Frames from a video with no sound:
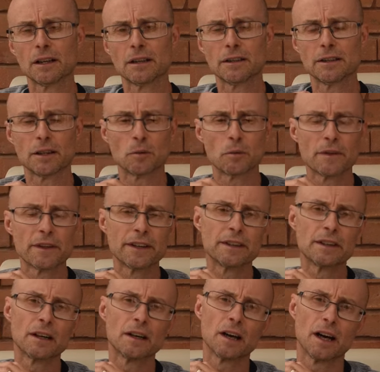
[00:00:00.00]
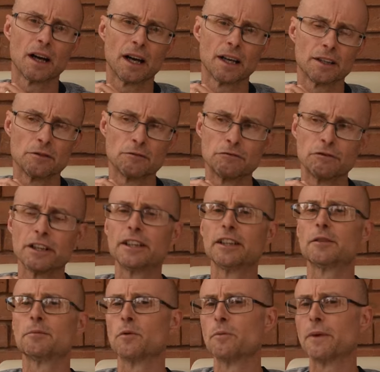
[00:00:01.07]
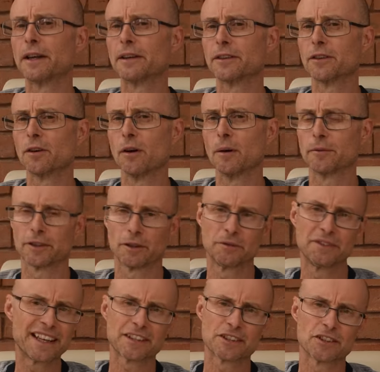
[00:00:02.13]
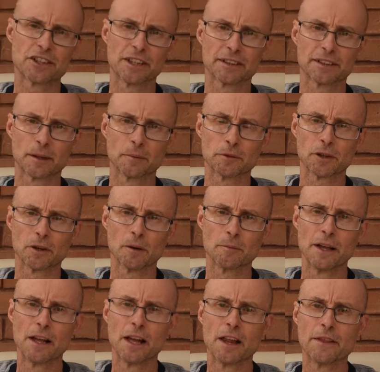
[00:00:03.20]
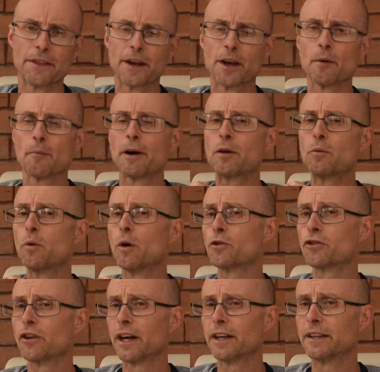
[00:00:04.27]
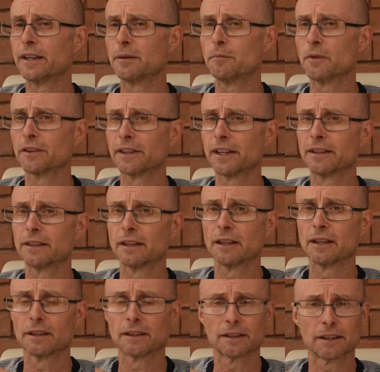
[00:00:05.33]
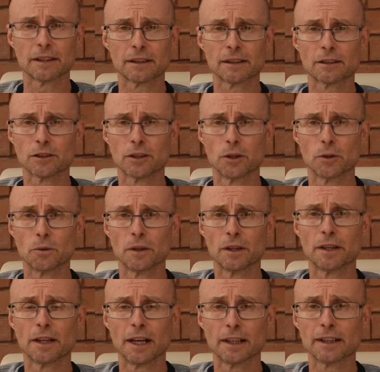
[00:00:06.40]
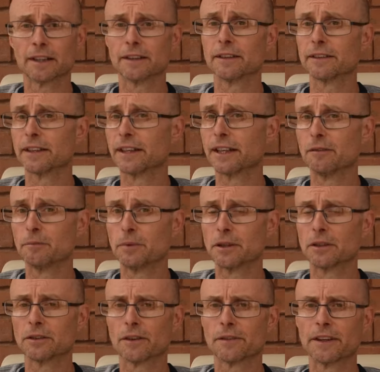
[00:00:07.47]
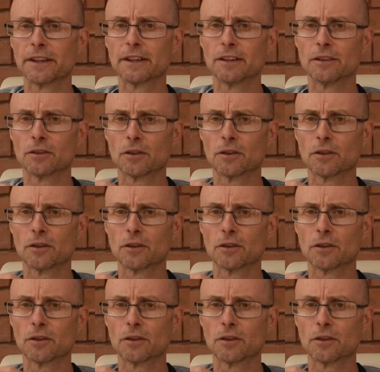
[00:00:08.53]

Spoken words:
you know, within a reasonable amount of time, so next year sometime, then I may well trade in my Z6 II and get the ZF, because I think it's